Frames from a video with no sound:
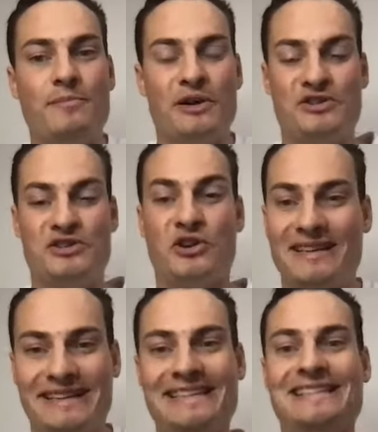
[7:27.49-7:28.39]
because you're not
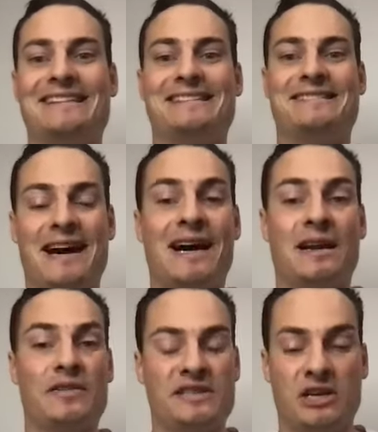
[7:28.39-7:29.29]
getting that
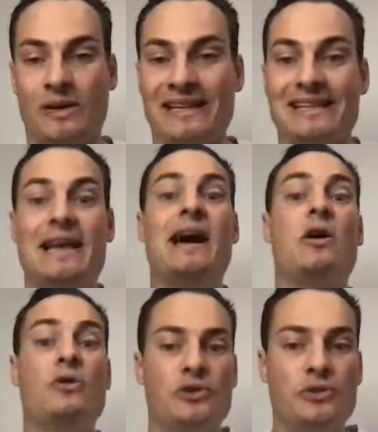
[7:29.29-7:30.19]
data that's going to
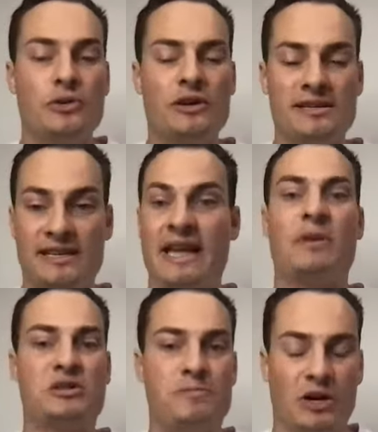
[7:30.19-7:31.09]
allow you to get
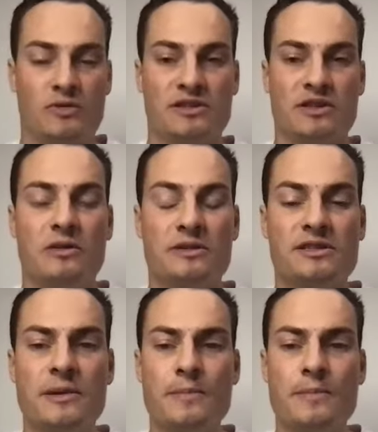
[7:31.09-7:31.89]
much better results.